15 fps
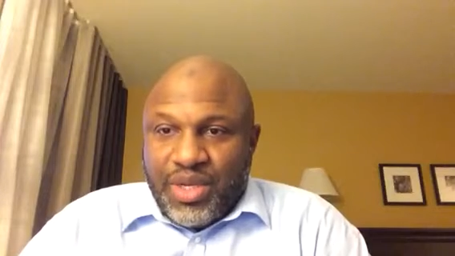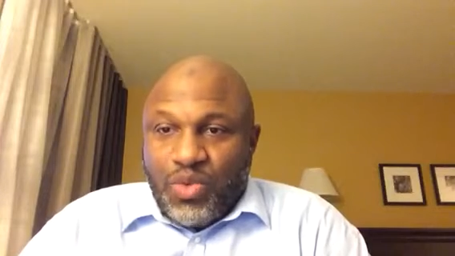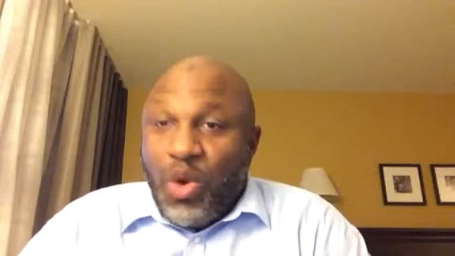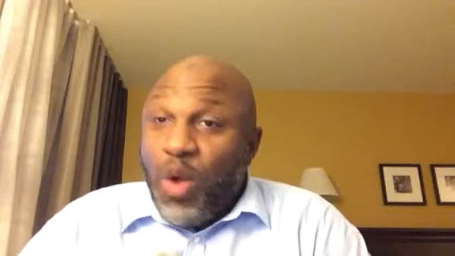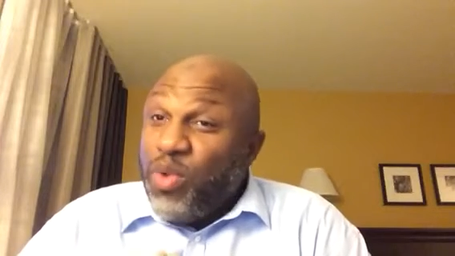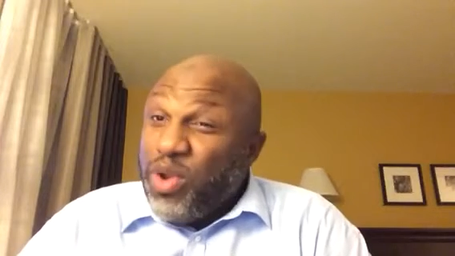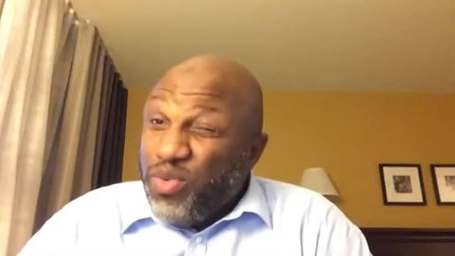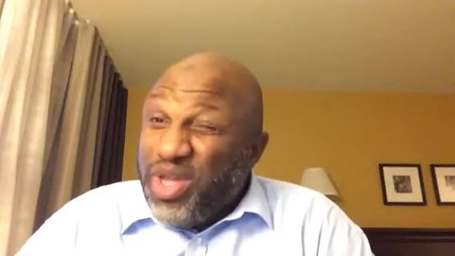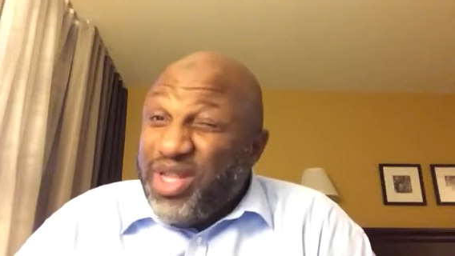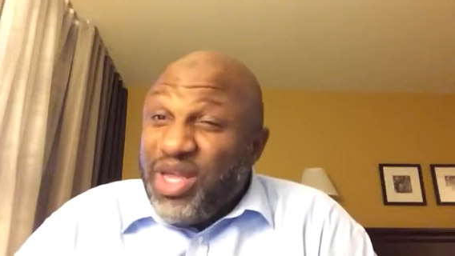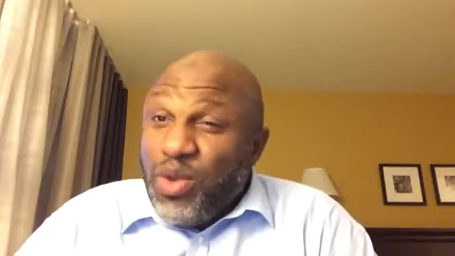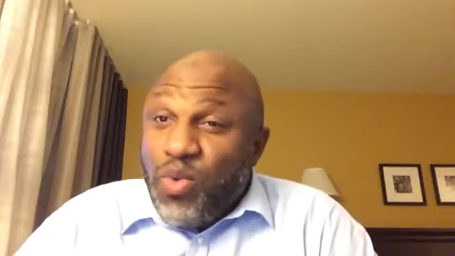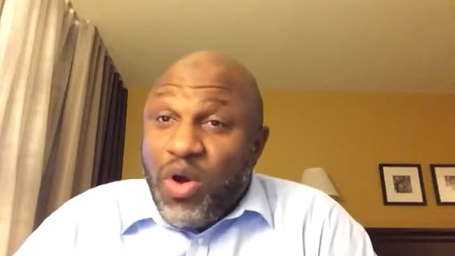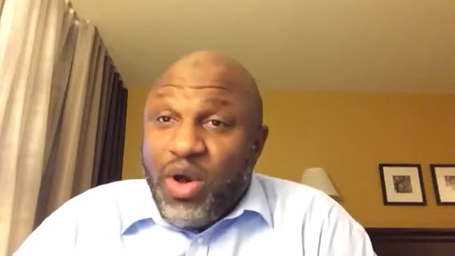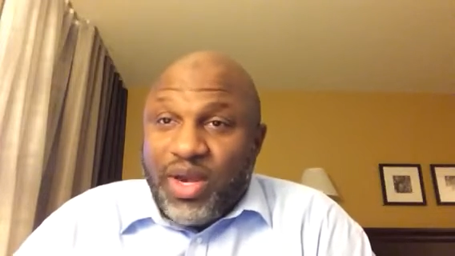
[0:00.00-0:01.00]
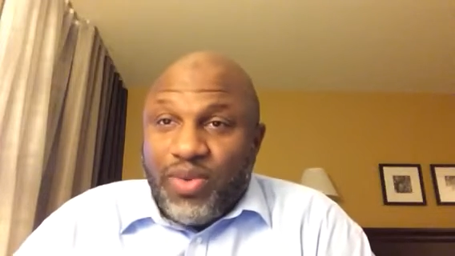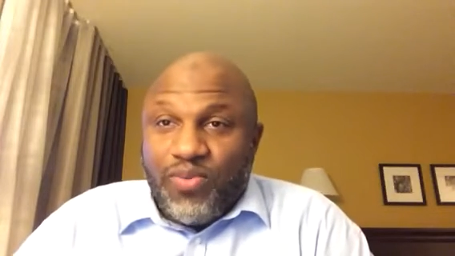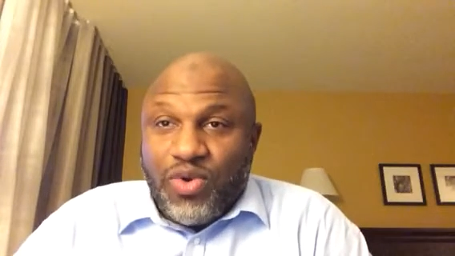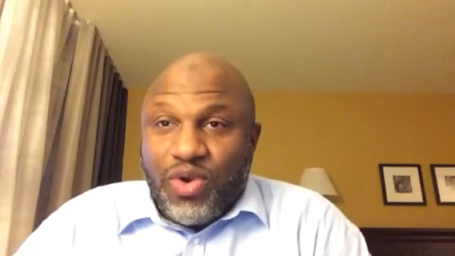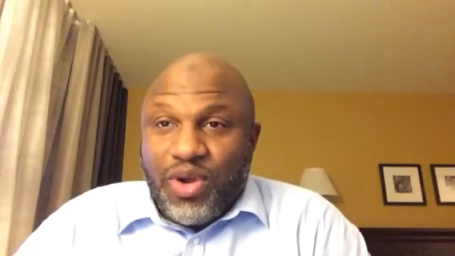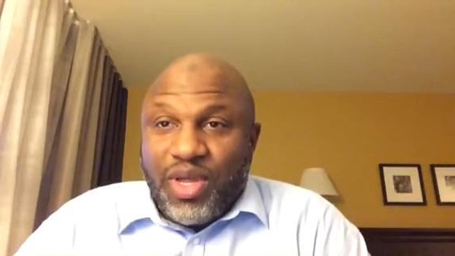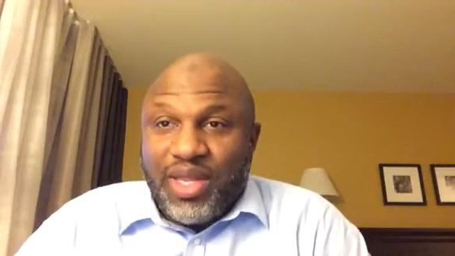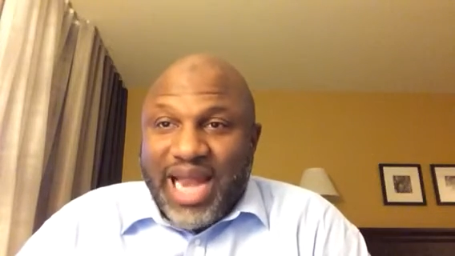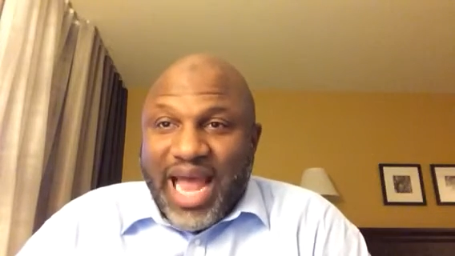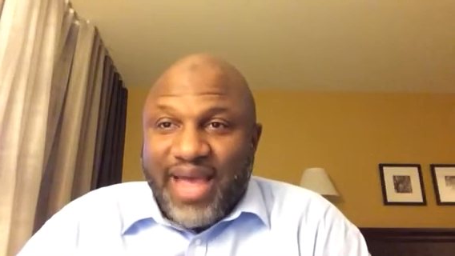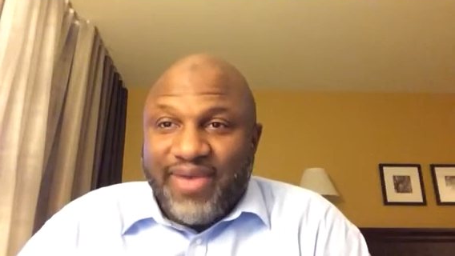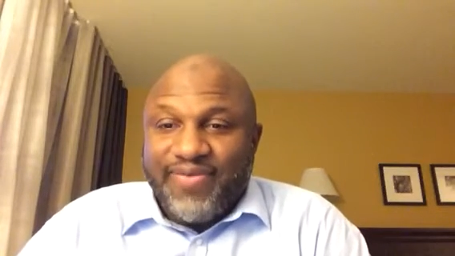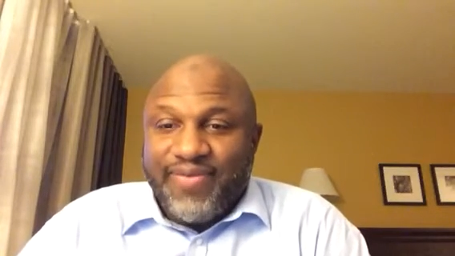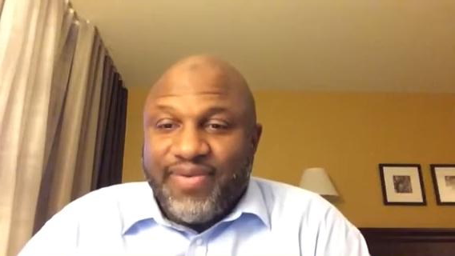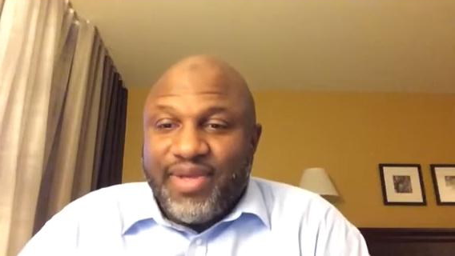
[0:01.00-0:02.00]
what we really want in
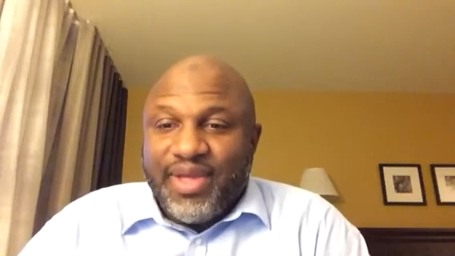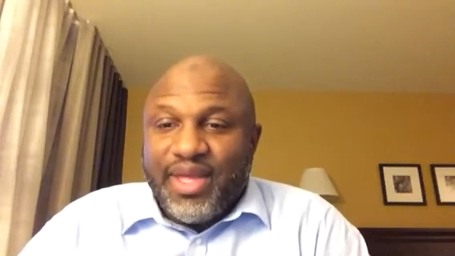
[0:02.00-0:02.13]
life,